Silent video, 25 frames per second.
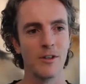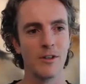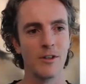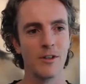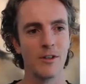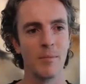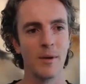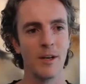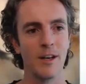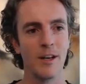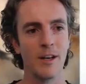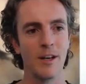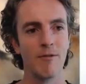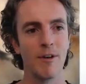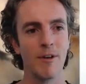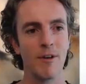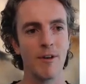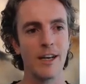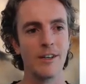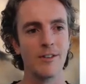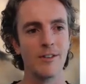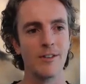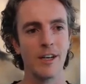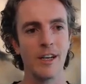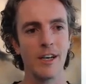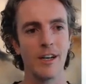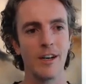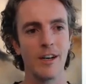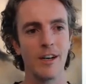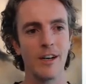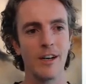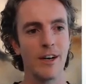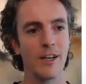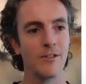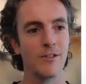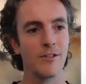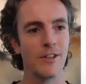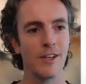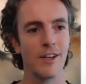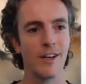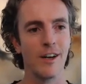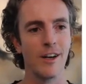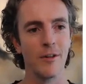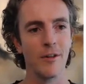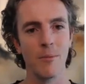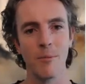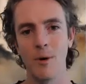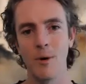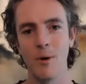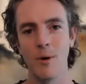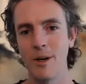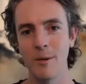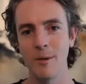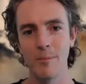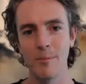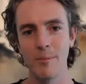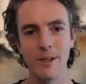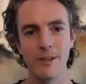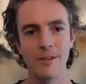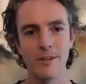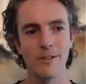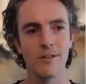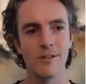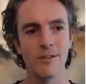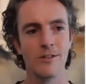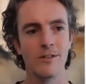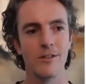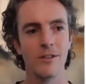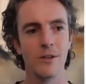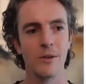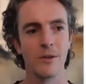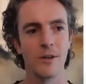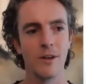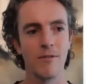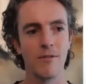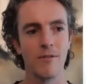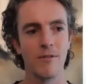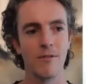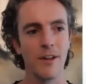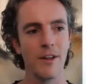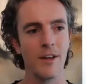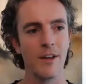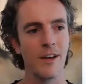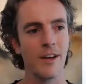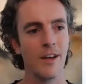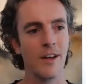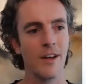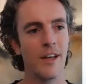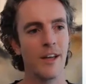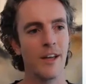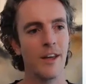I've been advising and investing in other marketplaces in Silicon Valley,